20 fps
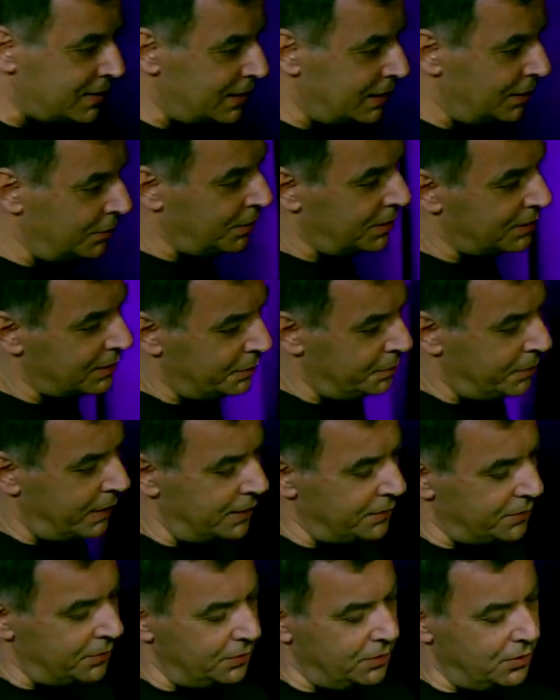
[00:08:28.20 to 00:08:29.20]
see what the
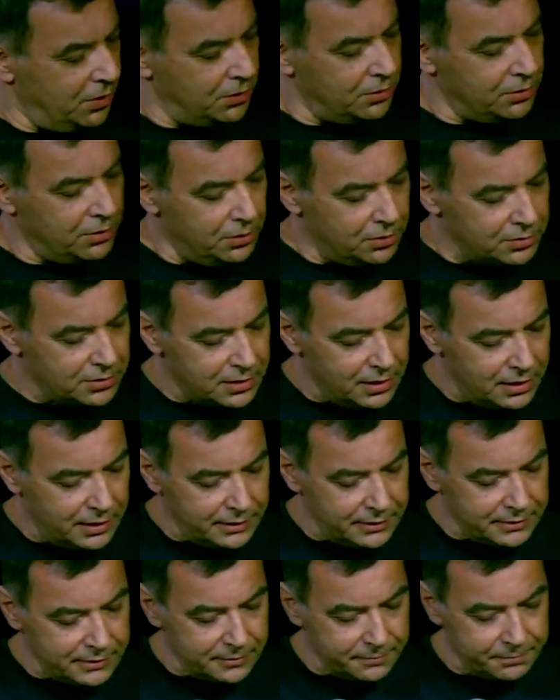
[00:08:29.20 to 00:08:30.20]
Python code looks
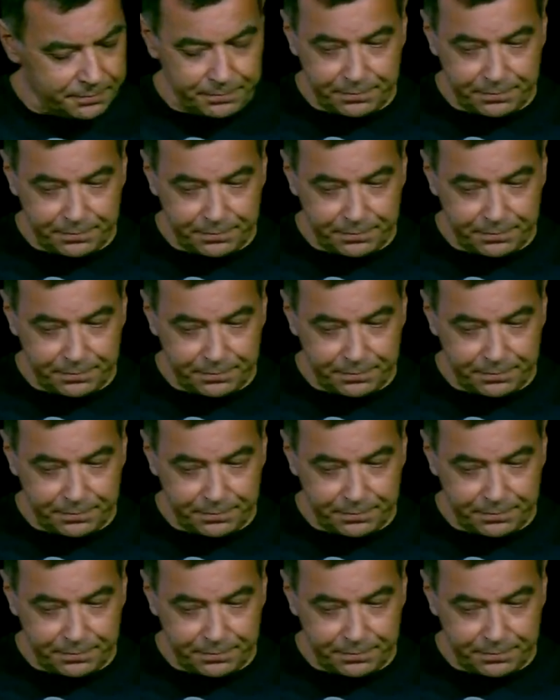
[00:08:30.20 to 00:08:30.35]
like.